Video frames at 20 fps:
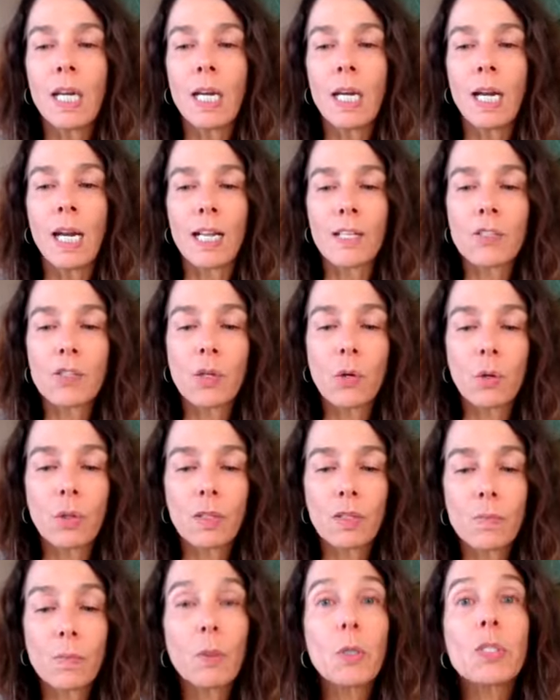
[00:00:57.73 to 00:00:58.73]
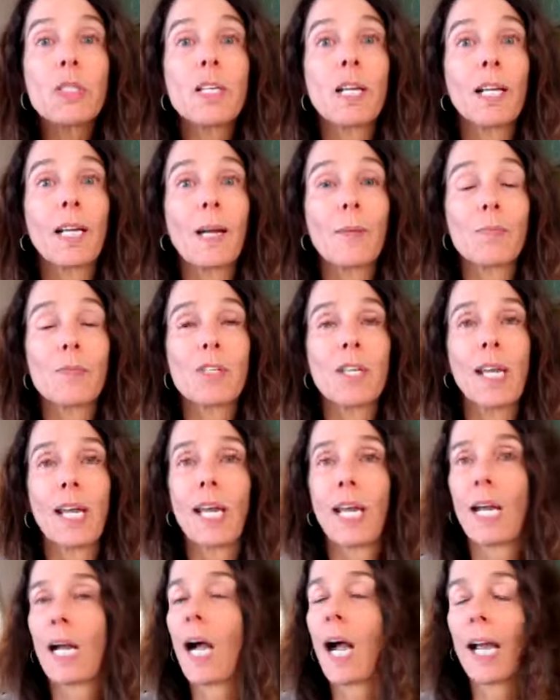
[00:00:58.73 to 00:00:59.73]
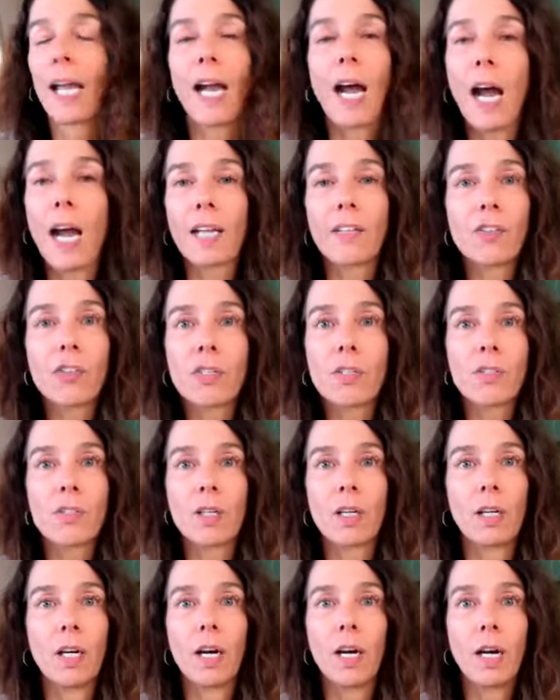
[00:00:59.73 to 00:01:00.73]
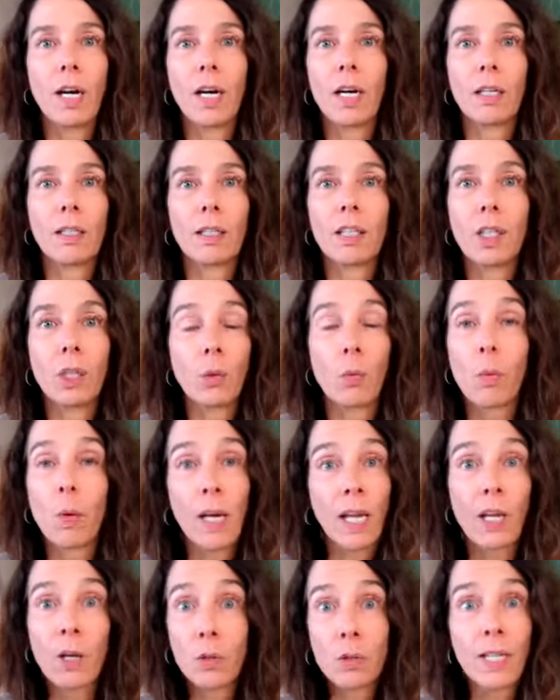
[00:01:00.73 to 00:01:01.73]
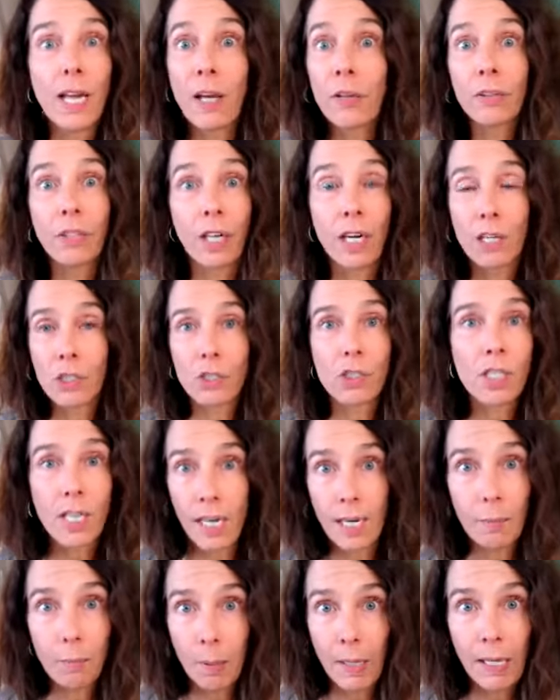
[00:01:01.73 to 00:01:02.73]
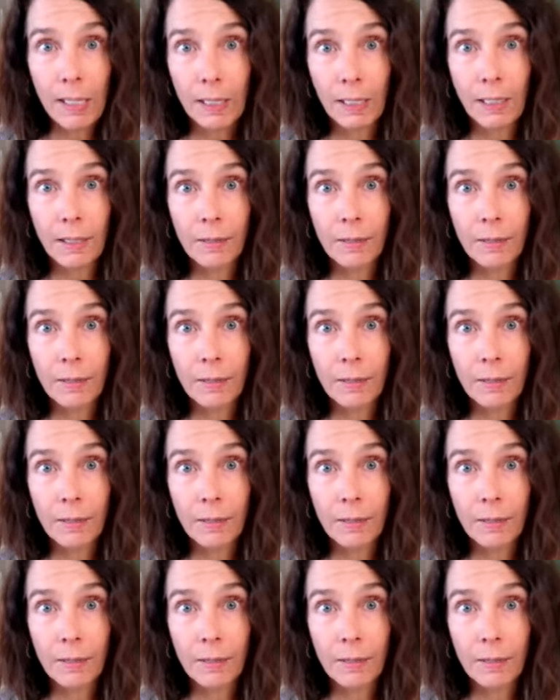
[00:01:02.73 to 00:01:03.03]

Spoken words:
And so this person kept saying, I just, when I go down there, I just can't panic.